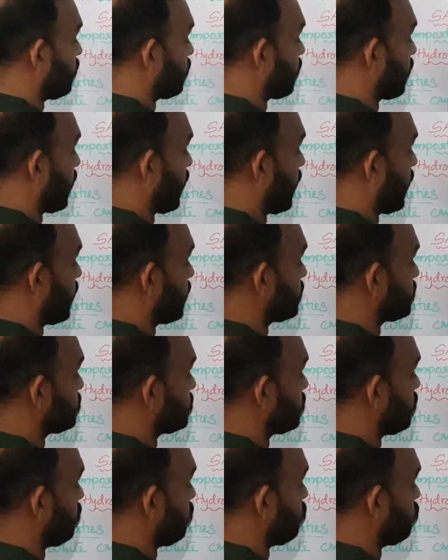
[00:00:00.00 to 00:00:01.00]

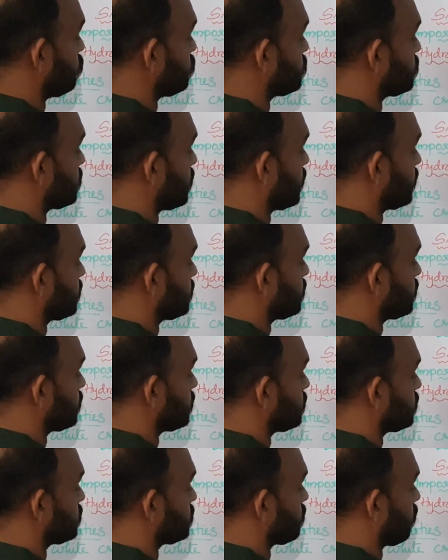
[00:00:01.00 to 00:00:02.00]

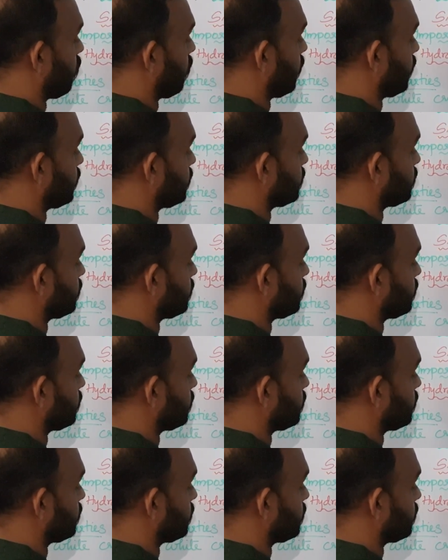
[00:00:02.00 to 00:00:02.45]
translucent solid.